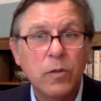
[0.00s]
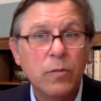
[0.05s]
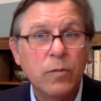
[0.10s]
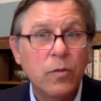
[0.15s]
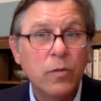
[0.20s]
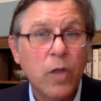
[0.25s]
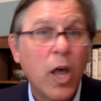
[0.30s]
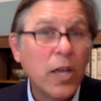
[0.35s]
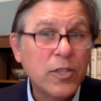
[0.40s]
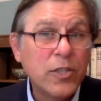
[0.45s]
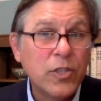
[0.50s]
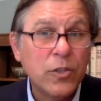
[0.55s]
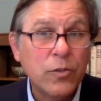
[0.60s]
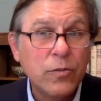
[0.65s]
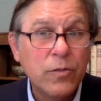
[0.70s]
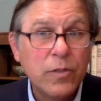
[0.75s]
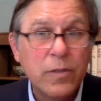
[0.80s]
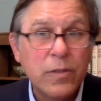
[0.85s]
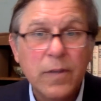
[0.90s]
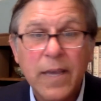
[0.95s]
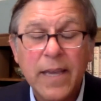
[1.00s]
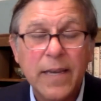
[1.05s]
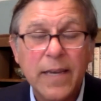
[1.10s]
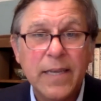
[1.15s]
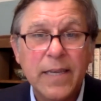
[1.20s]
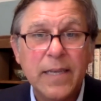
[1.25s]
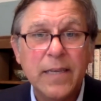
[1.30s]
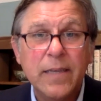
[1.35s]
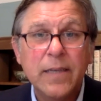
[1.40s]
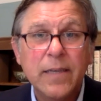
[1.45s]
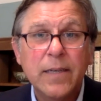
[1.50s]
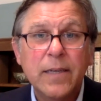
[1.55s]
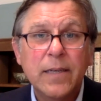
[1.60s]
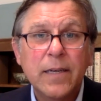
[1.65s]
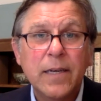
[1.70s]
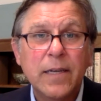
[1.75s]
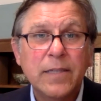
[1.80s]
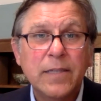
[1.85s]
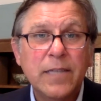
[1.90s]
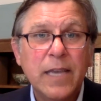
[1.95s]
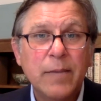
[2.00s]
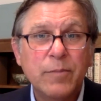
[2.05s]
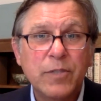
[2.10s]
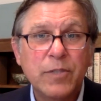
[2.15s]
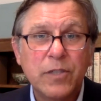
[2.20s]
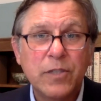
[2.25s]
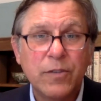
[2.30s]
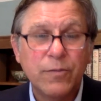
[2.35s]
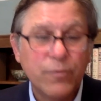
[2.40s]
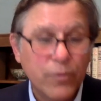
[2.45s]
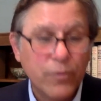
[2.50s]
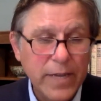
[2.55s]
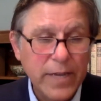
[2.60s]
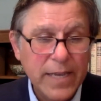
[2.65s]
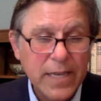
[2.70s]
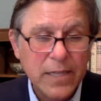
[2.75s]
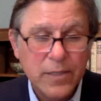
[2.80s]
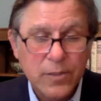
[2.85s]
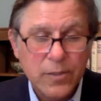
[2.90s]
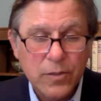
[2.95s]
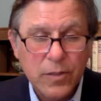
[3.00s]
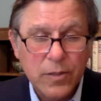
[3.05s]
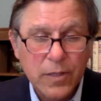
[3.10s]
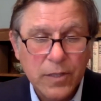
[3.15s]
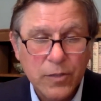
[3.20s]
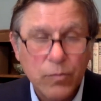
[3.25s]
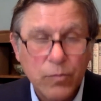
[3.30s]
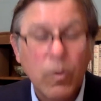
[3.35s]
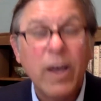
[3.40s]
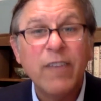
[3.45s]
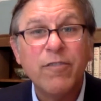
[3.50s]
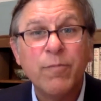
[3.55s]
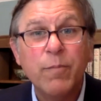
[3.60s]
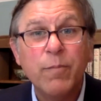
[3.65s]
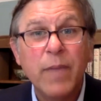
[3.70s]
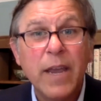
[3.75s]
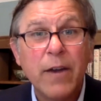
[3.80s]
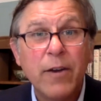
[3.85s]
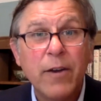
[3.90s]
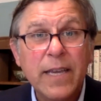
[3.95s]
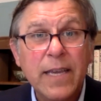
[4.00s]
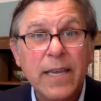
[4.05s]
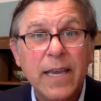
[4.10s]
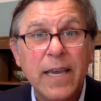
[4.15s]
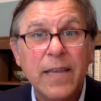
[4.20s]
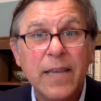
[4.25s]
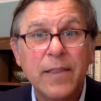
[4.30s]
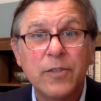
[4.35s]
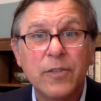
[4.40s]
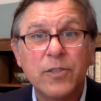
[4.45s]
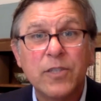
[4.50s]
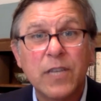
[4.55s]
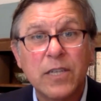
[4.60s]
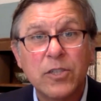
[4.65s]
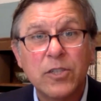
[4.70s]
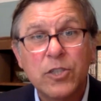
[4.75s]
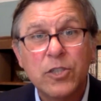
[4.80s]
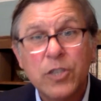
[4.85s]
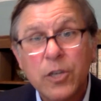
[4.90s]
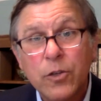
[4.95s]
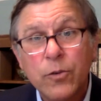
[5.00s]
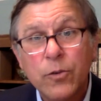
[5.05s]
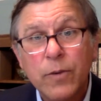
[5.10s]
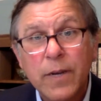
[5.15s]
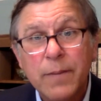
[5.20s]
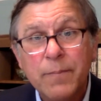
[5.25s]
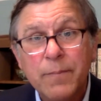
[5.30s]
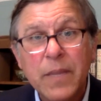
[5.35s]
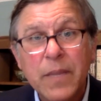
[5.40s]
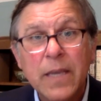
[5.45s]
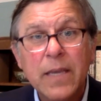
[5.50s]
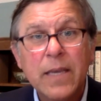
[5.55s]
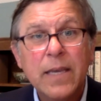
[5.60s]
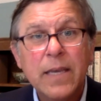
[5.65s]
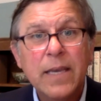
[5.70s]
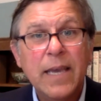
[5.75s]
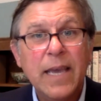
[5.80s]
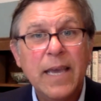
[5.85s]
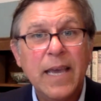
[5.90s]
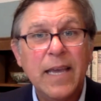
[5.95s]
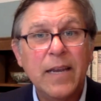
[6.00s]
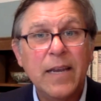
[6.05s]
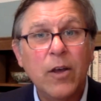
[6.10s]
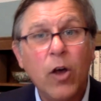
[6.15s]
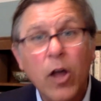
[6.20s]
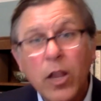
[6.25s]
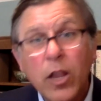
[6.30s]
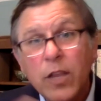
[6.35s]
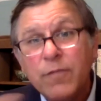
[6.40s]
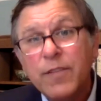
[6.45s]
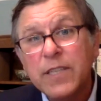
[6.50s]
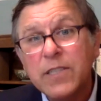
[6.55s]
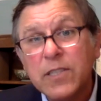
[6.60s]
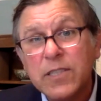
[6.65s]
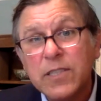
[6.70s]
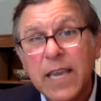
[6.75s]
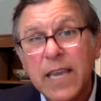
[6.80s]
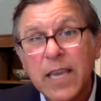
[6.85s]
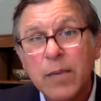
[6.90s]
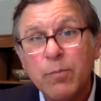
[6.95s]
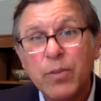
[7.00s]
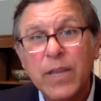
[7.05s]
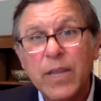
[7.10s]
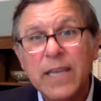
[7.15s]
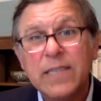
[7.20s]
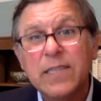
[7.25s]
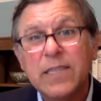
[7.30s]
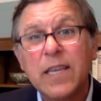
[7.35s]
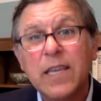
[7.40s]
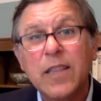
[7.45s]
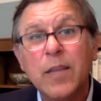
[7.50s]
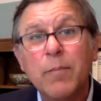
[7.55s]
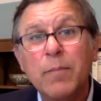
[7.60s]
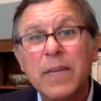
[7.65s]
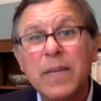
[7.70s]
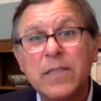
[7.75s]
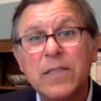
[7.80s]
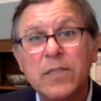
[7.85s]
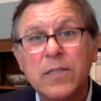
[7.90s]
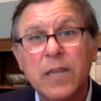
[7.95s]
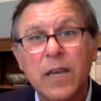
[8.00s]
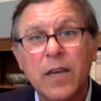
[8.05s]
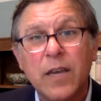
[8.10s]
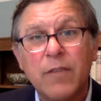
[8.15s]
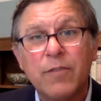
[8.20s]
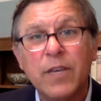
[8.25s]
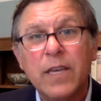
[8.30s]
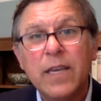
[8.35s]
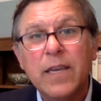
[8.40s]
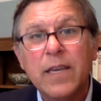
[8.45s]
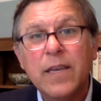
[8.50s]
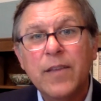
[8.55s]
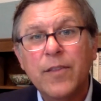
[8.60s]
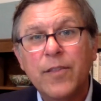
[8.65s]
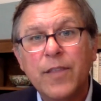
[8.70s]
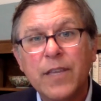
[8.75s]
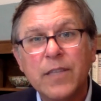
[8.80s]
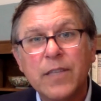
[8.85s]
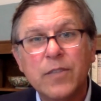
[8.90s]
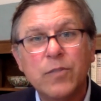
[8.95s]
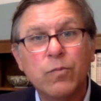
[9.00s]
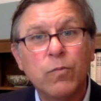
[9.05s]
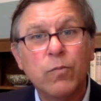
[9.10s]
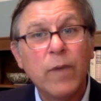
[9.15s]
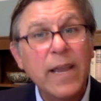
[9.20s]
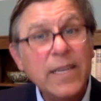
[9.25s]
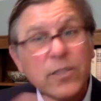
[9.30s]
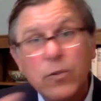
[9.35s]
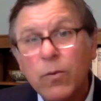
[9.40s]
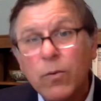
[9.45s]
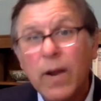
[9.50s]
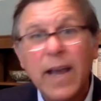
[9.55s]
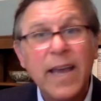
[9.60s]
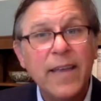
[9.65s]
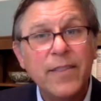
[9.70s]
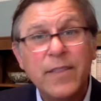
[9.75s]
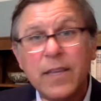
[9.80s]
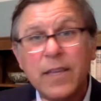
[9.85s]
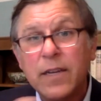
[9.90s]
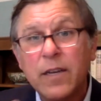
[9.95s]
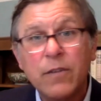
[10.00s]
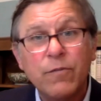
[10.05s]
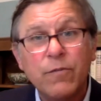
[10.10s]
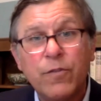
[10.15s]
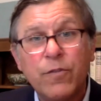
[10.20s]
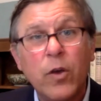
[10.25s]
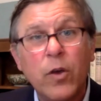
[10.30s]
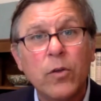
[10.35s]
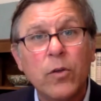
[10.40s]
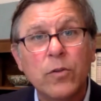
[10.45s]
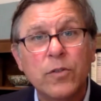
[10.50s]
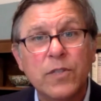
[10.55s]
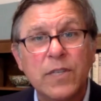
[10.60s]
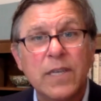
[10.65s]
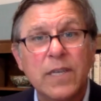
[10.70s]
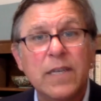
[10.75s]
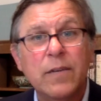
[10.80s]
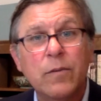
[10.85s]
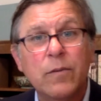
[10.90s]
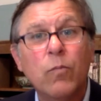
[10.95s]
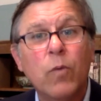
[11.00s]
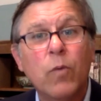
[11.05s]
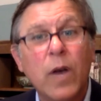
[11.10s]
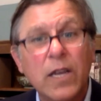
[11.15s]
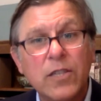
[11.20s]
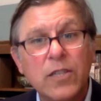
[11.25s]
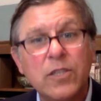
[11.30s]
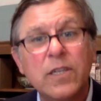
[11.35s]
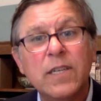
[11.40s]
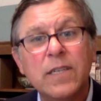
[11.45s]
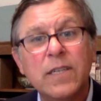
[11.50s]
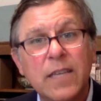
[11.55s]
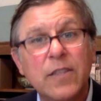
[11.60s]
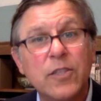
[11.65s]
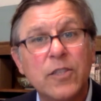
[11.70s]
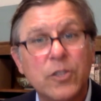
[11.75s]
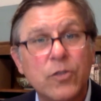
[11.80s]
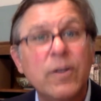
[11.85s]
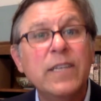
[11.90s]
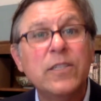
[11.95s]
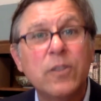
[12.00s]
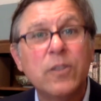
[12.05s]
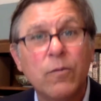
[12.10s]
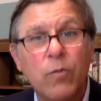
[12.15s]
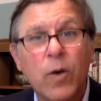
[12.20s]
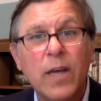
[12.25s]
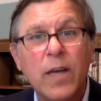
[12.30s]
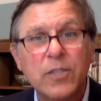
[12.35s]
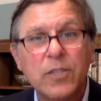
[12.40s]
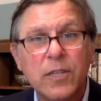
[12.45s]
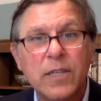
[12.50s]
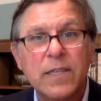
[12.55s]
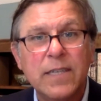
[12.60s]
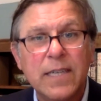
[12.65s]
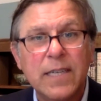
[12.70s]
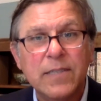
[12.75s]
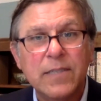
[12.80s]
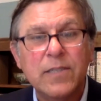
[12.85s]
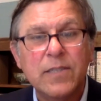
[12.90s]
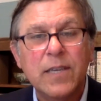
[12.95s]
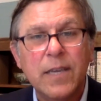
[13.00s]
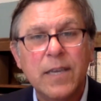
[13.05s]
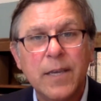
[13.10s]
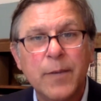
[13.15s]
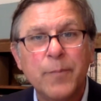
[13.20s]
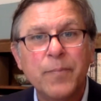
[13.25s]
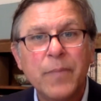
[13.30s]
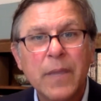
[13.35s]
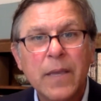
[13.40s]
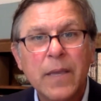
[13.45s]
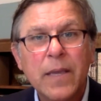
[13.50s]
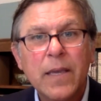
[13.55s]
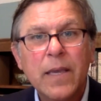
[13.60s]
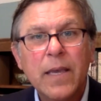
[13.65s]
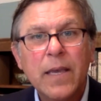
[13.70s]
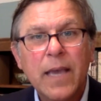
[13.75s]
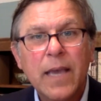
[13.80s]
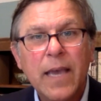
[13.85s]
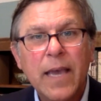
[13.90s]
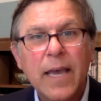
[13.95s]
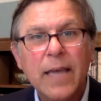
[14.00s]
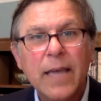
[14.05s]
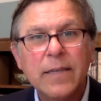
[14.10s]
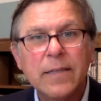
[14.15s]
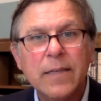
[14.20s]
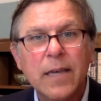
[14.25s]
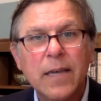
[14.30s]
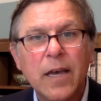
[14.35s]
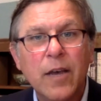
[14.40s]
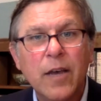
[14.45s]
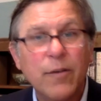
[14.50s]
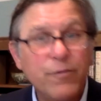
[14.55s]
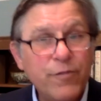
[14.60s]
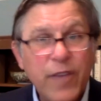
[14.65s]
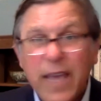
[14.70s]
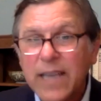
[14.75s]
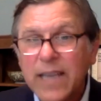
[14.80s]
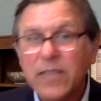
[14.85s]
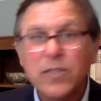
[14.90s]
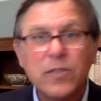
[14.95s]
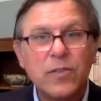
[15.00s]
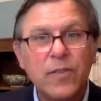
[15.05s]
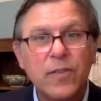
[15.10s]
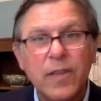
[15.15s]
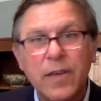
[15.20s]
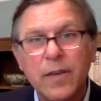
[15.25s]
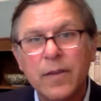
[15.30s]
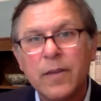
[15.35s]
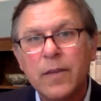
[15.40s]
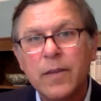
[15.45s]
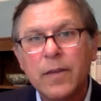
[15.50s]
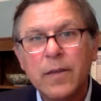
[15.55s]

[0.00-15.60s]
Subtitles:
lawsuit, and he attempts to free his wife, Mary, and their 6 children. And all of this is taking place in the midst of this race riot that unfolds in Washington, in the streets of Washington, D.C., and affects the